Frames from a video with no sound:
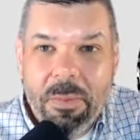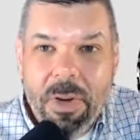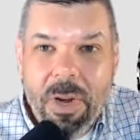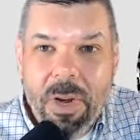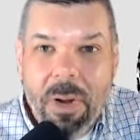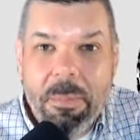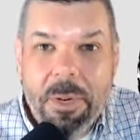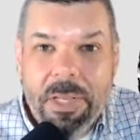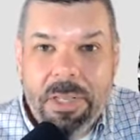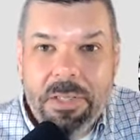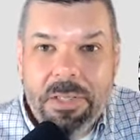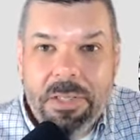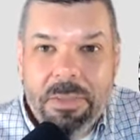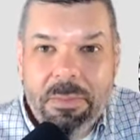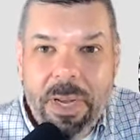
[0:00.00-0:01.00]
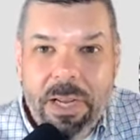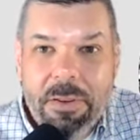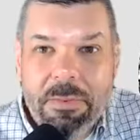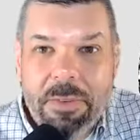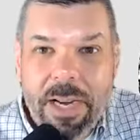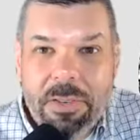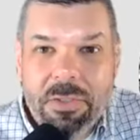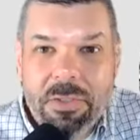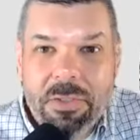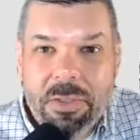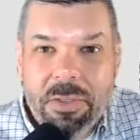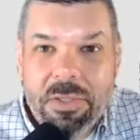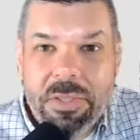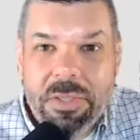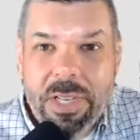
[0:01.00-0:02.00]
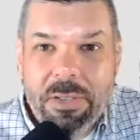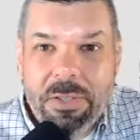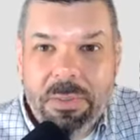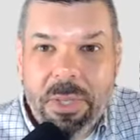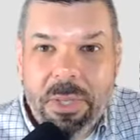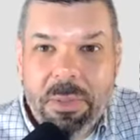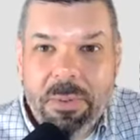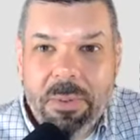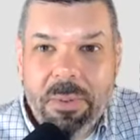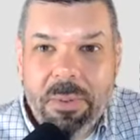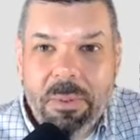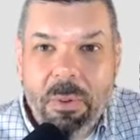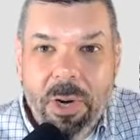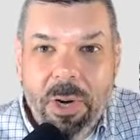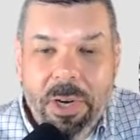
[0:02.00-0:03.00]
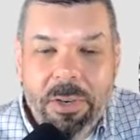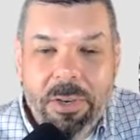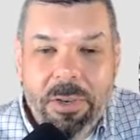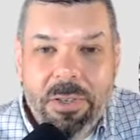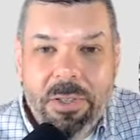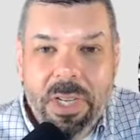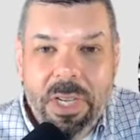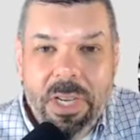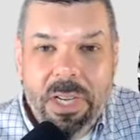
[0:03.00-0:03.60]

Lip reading: companies, manufacturers, salespeople, marketers